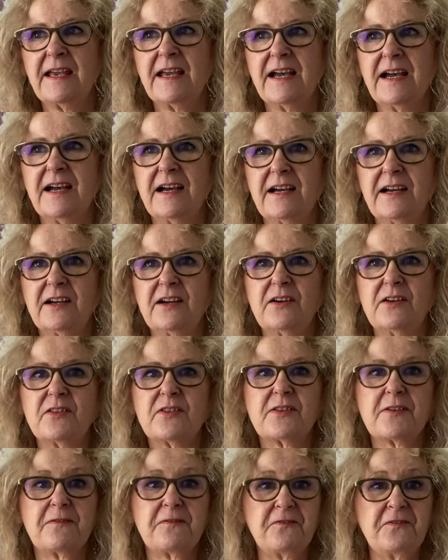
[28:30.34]

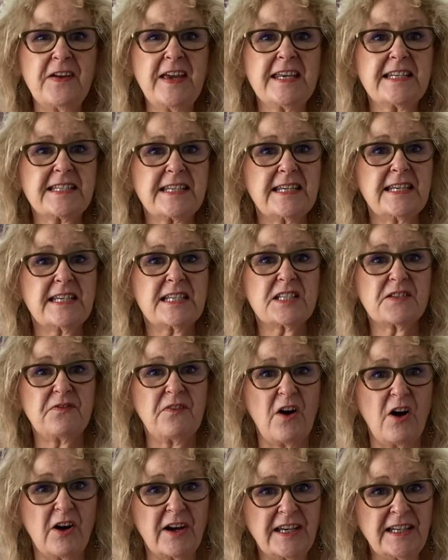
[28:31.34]
The fit is
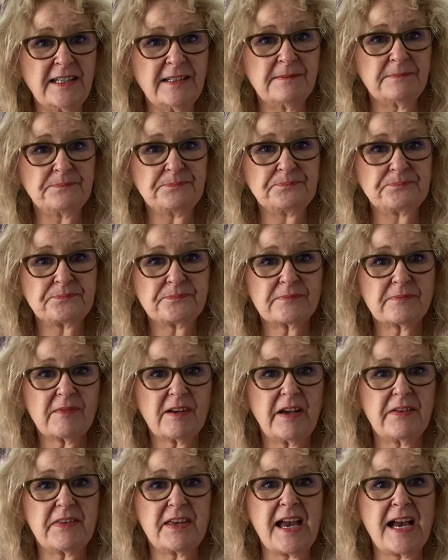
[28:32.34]
fine.
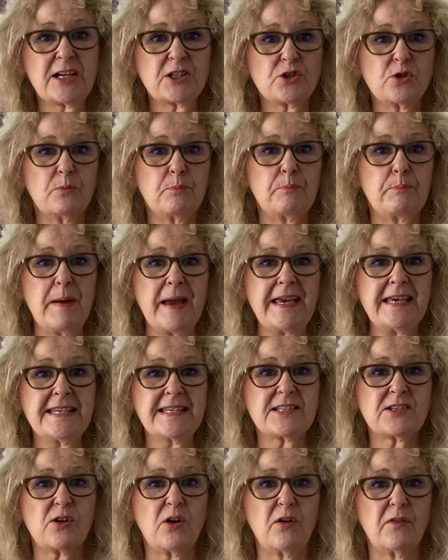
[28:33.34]
The actual
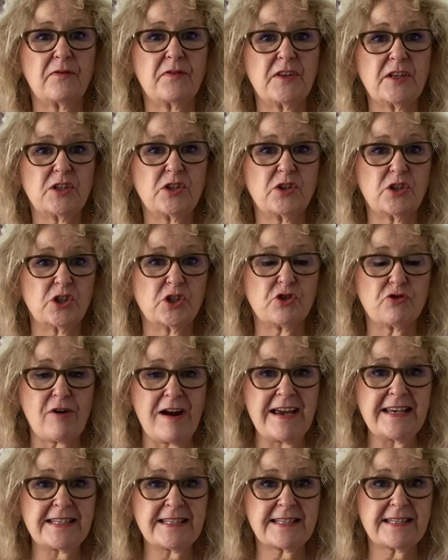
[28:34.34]
base of the
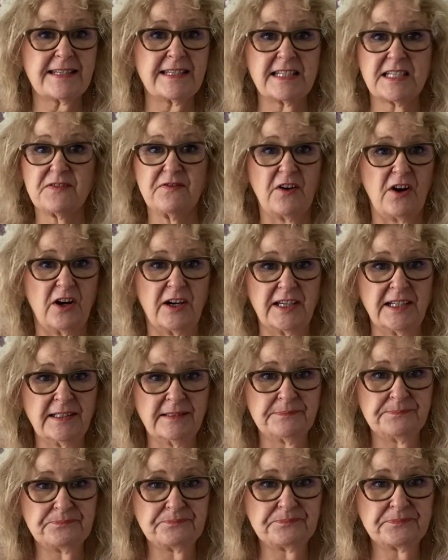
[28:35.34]
dress is fine.
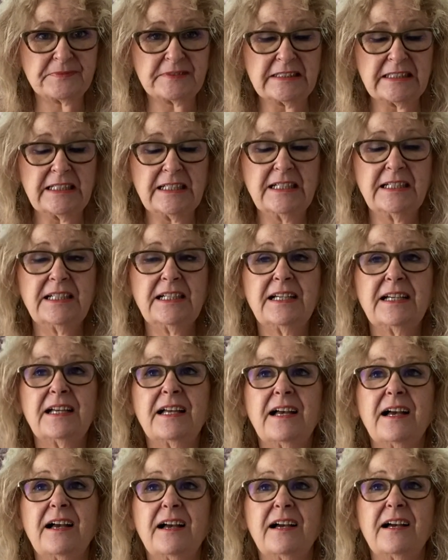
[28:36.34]

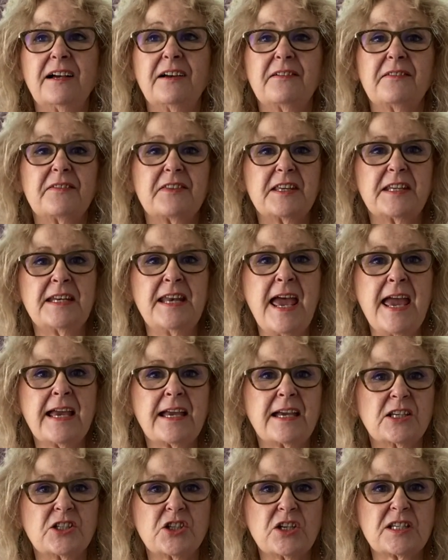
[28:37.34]
The neck
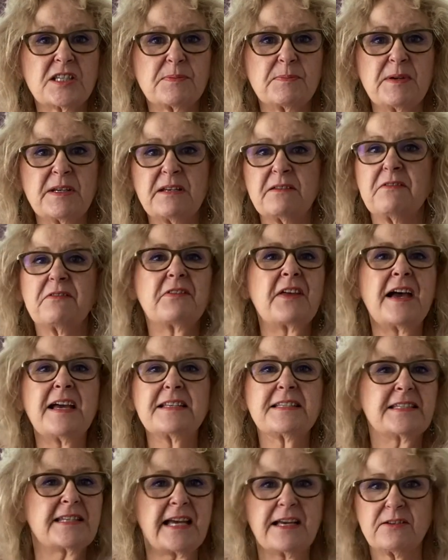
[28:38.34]
adjustment,
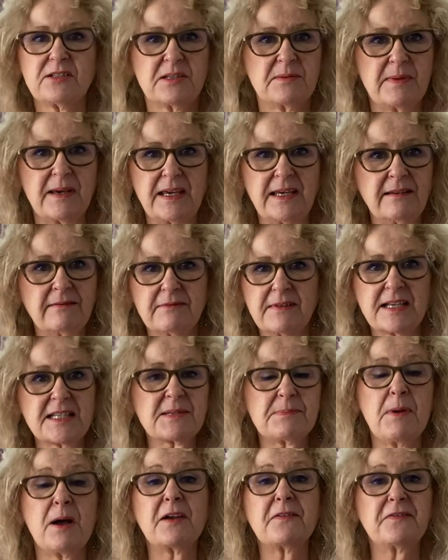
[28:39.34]
that's down to me. That's
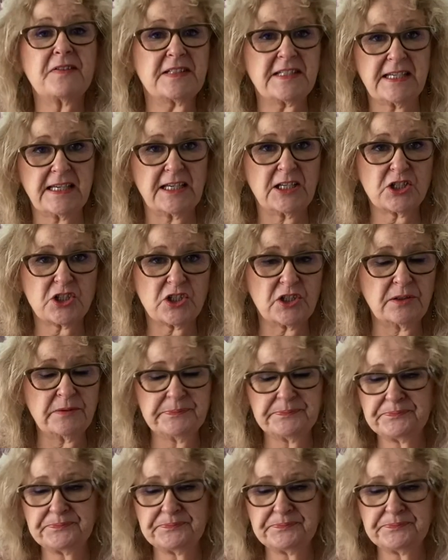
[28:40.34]
my fitting issue.